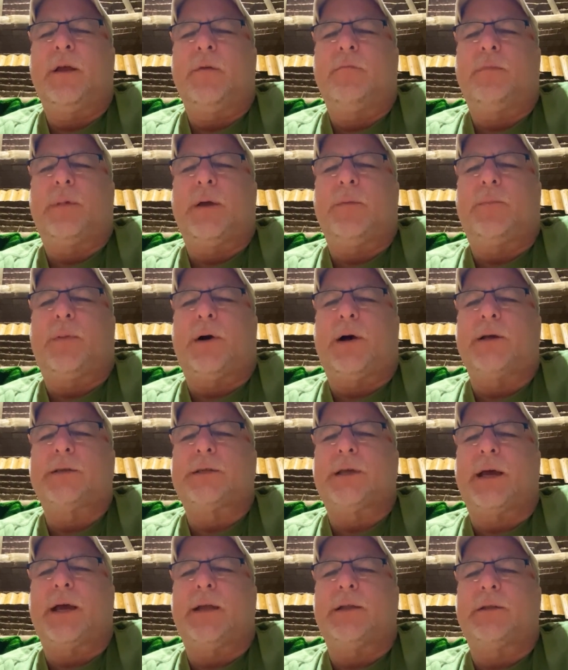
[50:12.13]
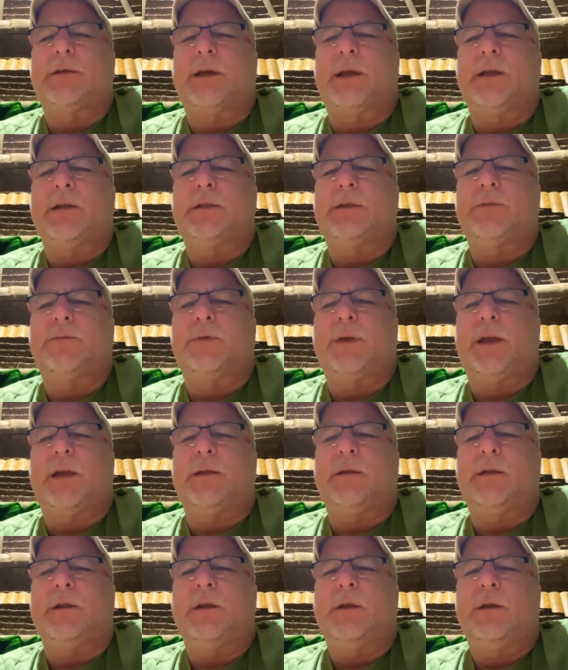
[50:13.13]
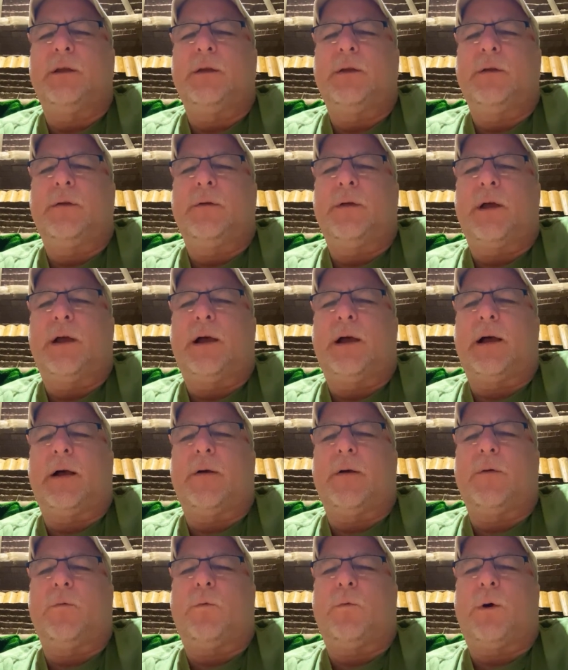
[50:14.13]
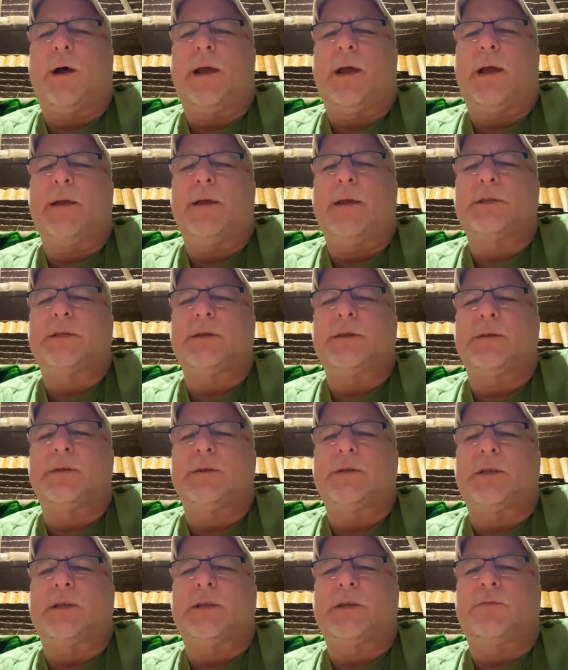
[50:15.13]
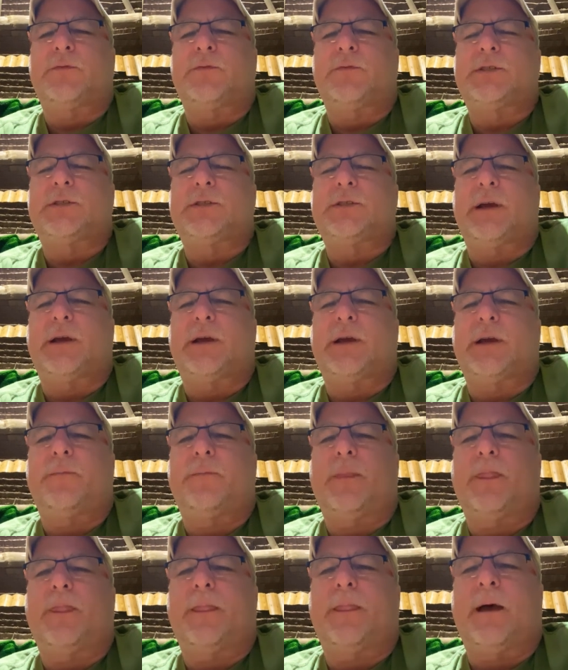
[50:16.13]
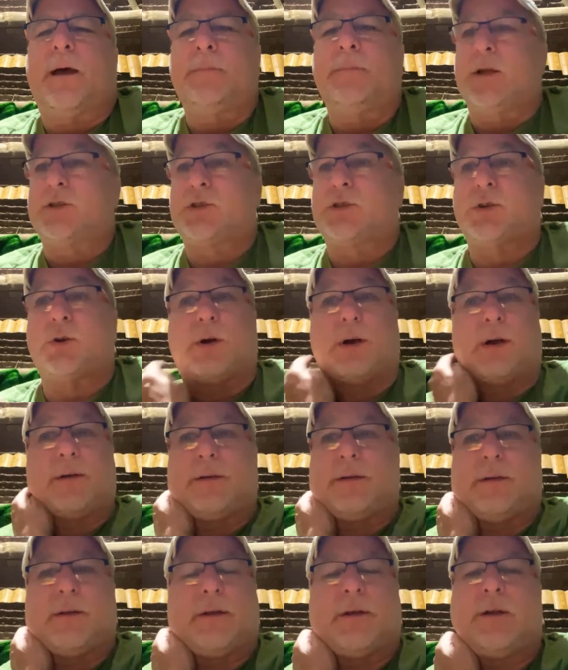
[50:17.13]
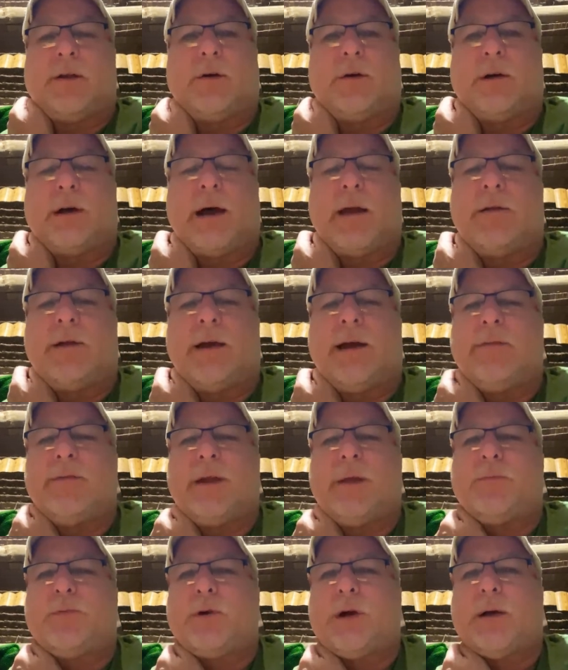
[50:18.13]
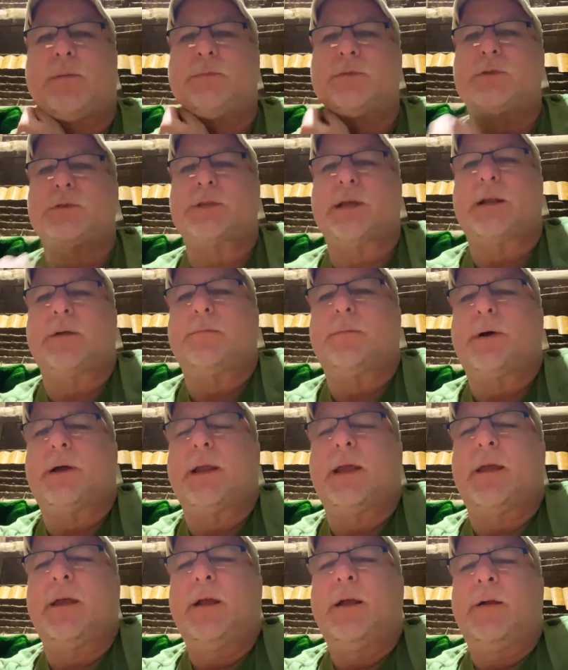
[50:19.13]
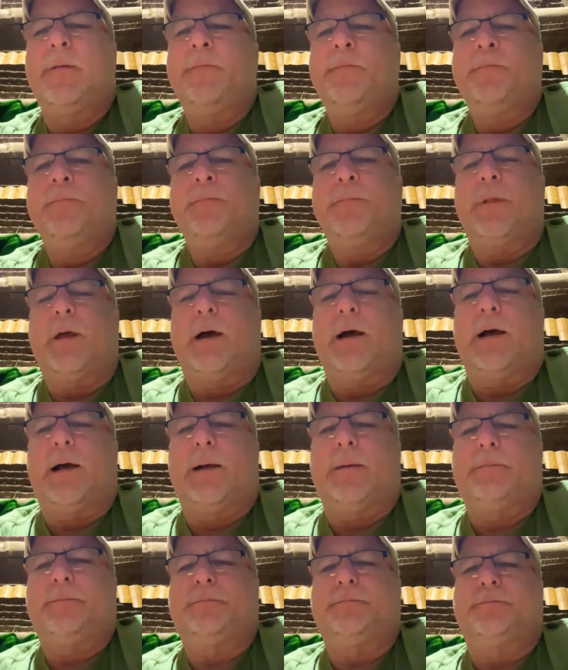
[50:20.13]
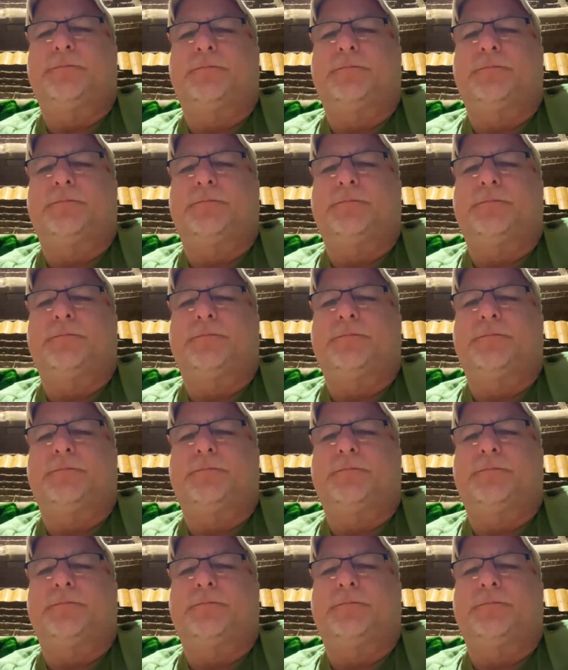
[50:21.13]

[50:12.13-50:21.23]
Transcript: My boss had to intervene. Why is it such a risk there? I'm not sure. I don't have any problems sending money. Um,